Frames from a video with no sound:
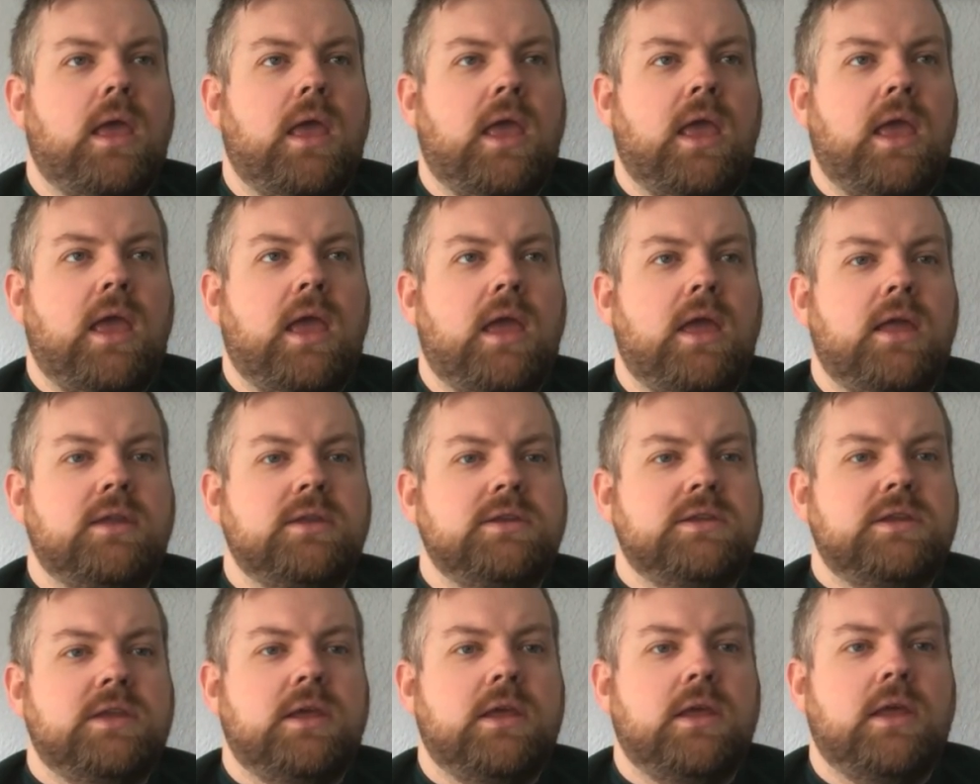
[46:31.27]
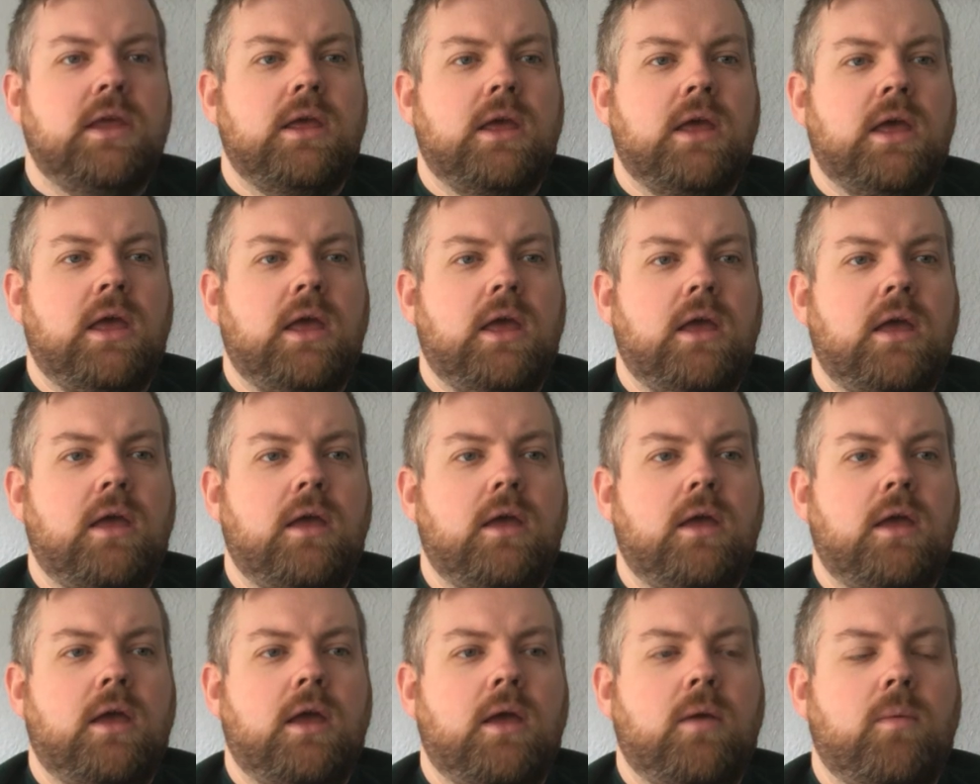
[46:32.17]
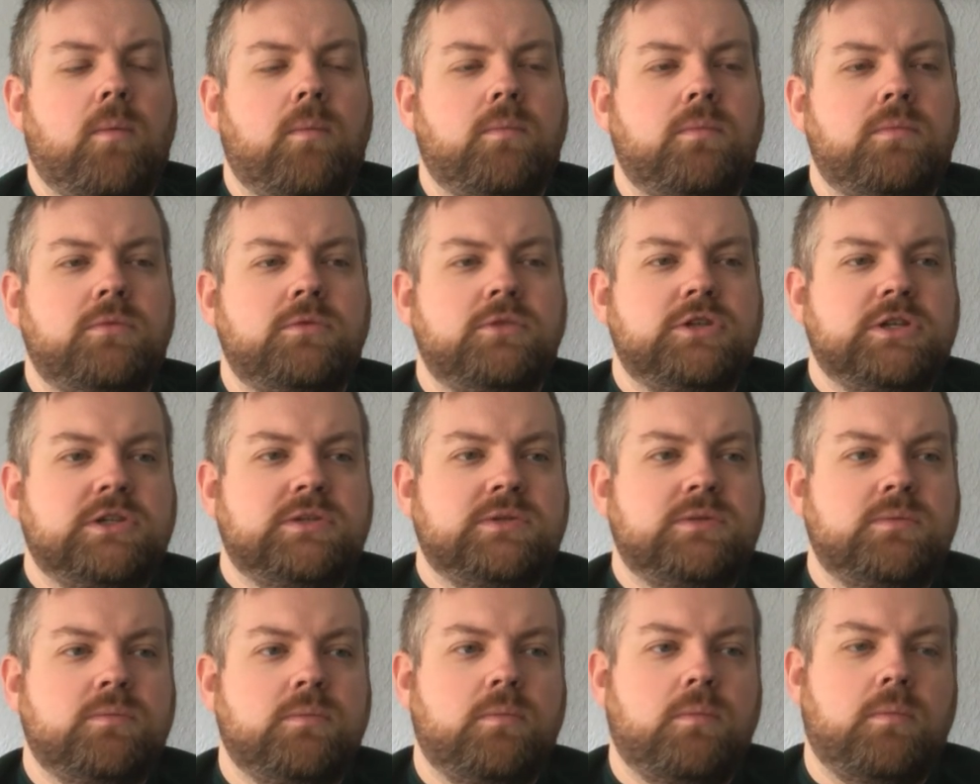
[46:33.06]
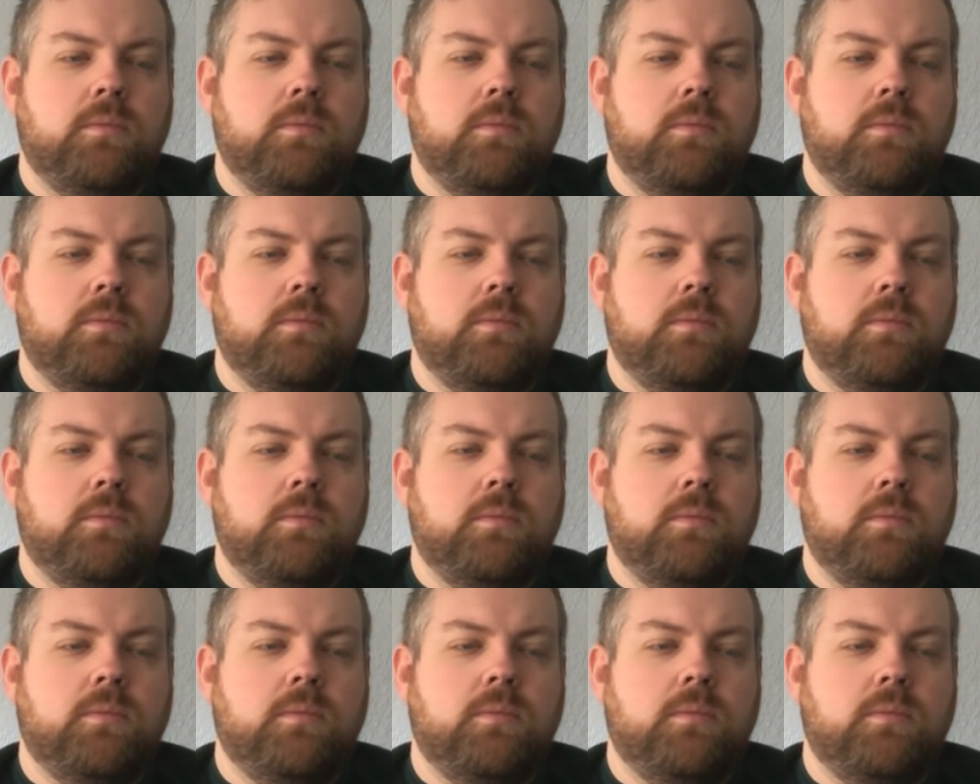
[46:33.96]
and I just